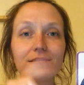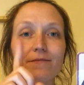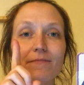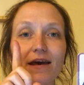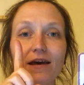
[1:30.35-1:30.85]

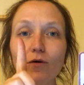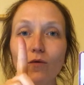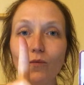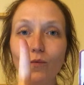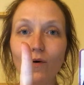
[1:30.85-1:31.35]
to make
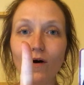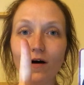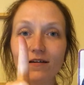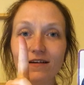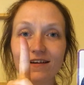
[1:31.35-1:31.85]

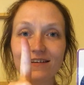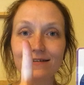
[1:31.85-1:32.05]
one